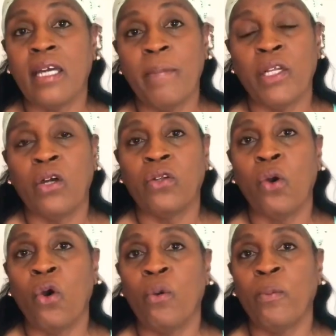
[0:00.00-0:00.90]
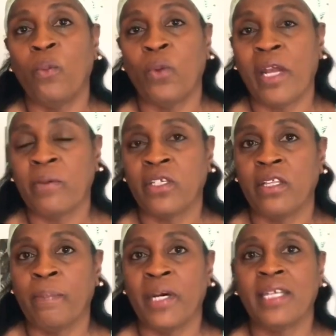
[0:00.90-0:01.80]
coming on home when I was on
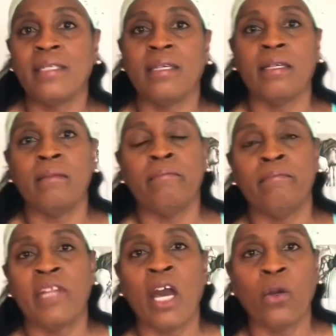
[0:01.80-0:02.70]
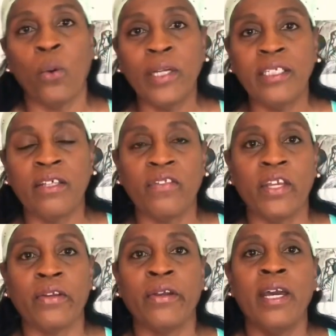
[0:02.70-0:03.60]
the bus and not going to the
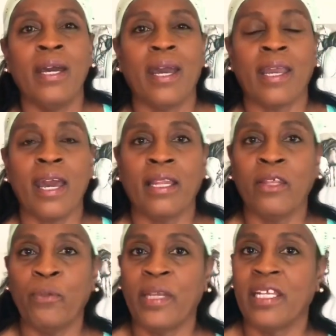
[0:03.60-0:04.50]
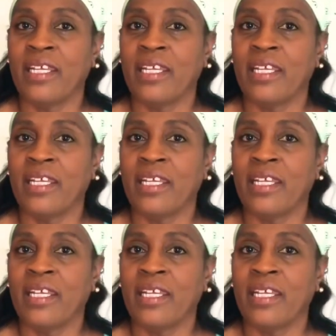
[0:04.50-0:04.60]
theater, I got a little bit in the